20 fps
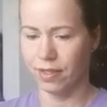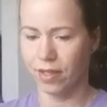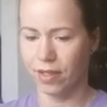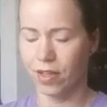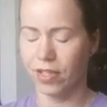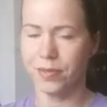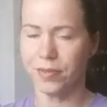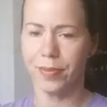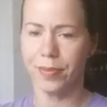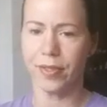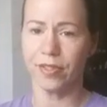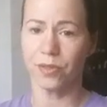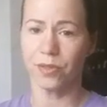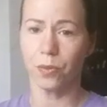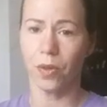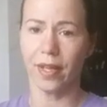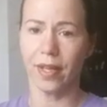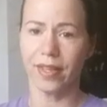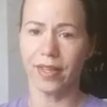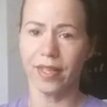hospitals
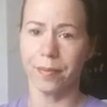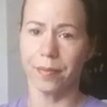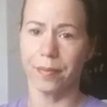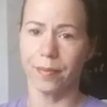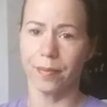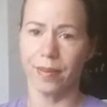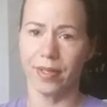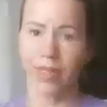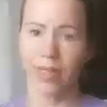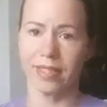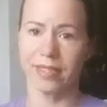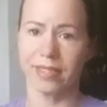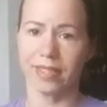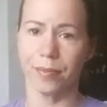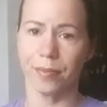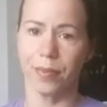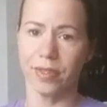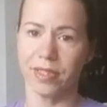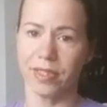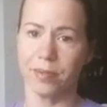want them as
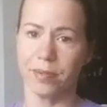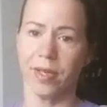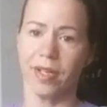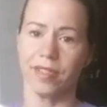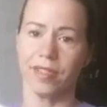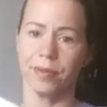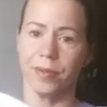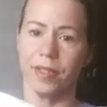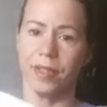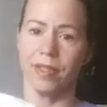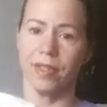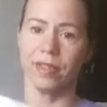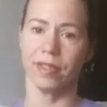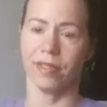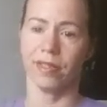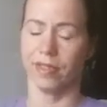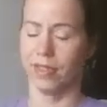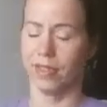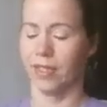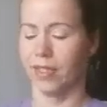simple as possible.
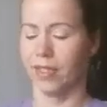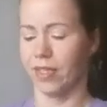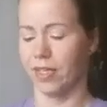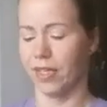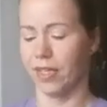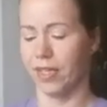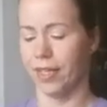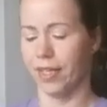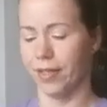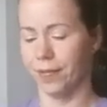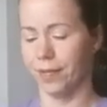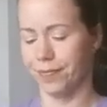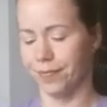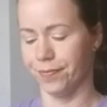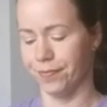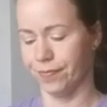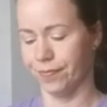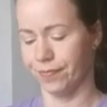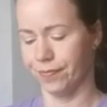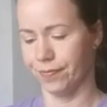And
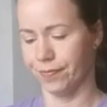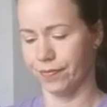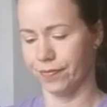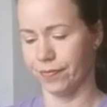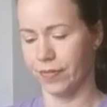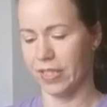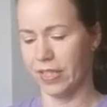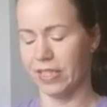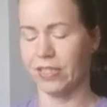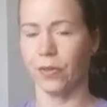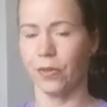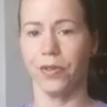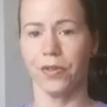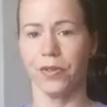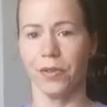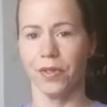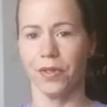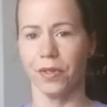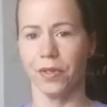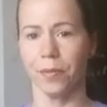so we
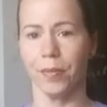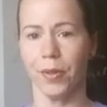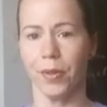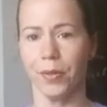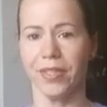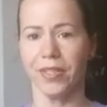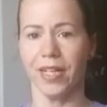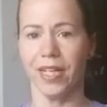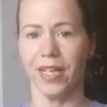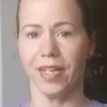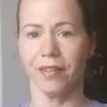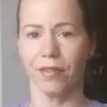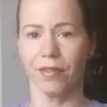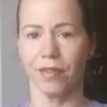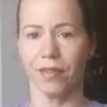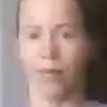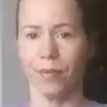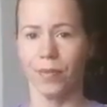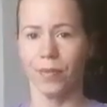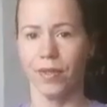do a little bow tie
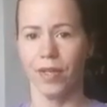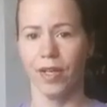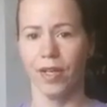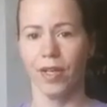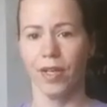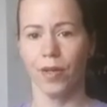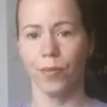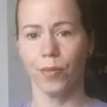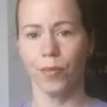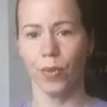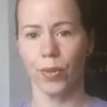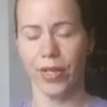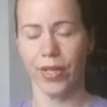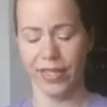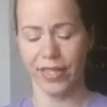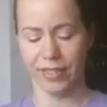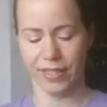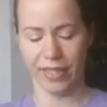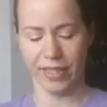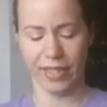for the
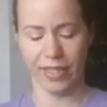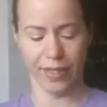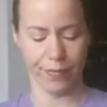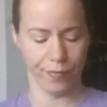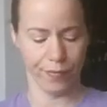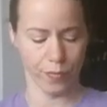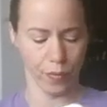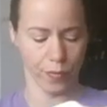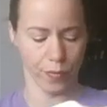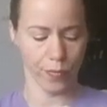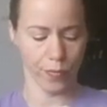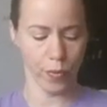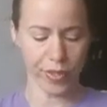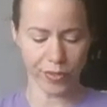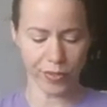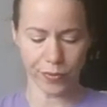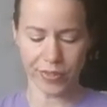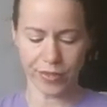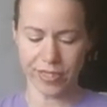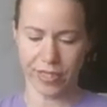boys. They need more
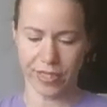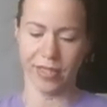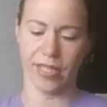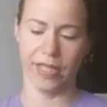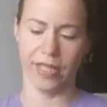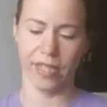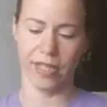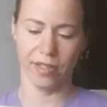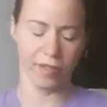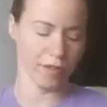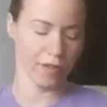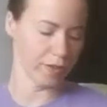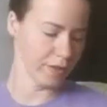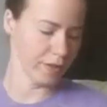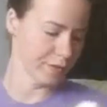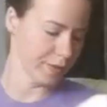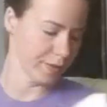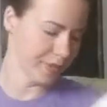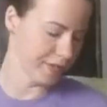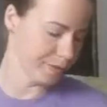boys ones than they need
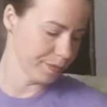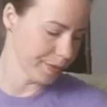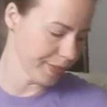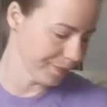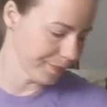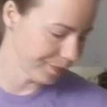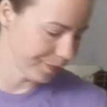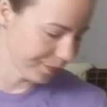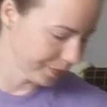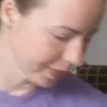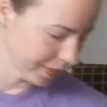girls ones, but